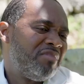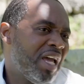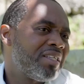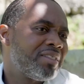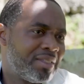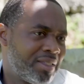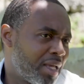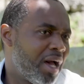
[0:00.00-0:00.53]

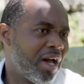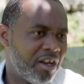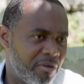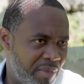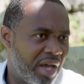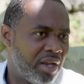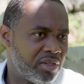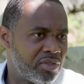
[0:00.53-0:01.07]
That's the kind
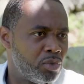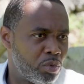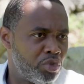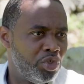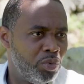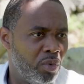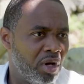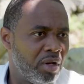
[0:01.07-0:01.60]
of balance
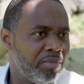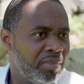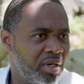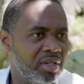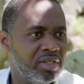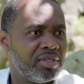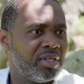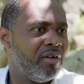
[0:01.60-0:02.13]
that you want,
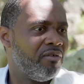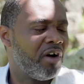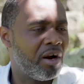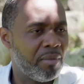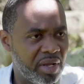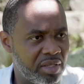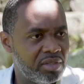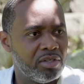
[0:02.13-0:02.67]
because
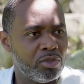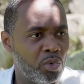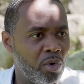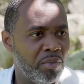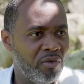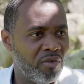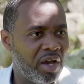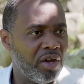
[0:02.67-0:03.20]
environmentalists
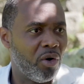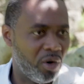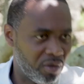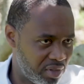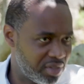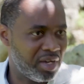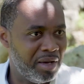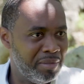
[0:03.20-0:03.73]
won't be right
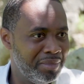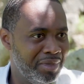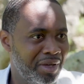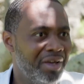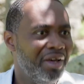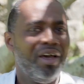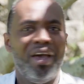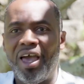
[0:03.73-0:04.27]
all the time,
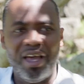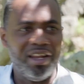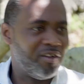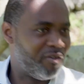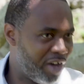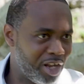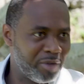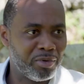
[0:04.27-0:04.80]
and
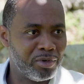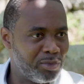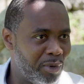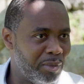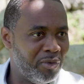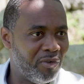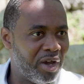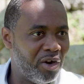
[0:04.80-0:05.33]
developers
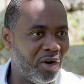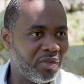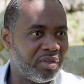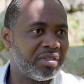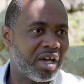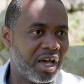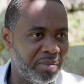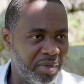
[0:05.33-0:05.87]
won't be right all
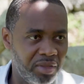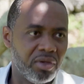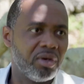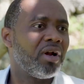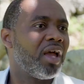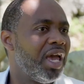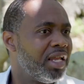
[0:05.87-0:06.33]
the time either.